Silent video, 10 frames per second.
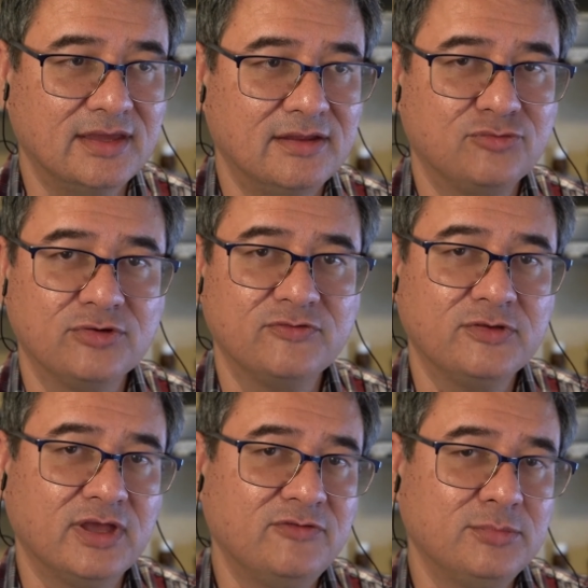So
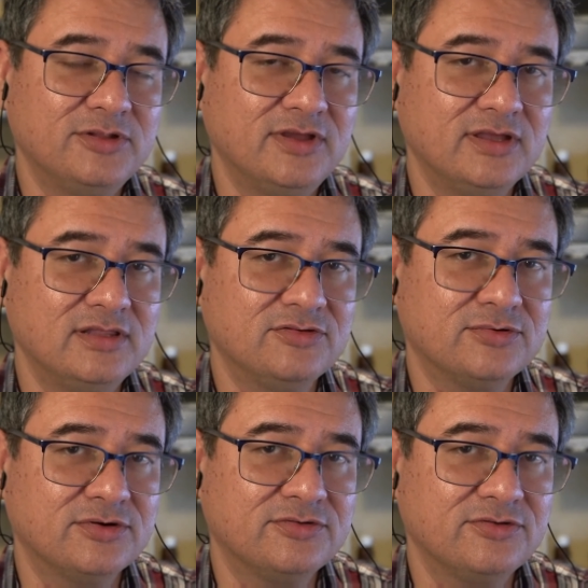have you been taking these
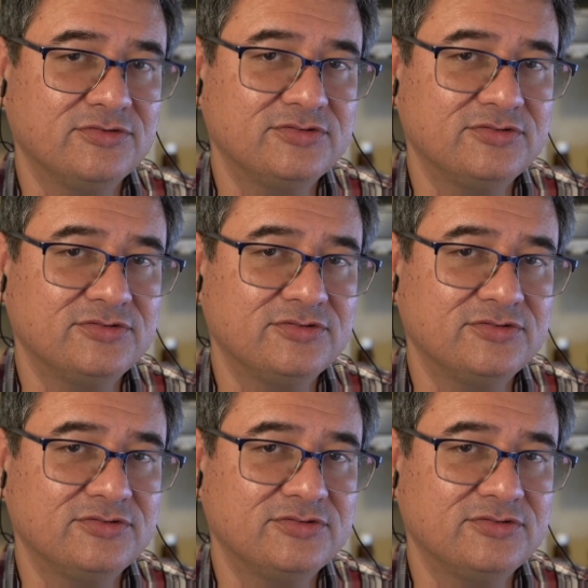courses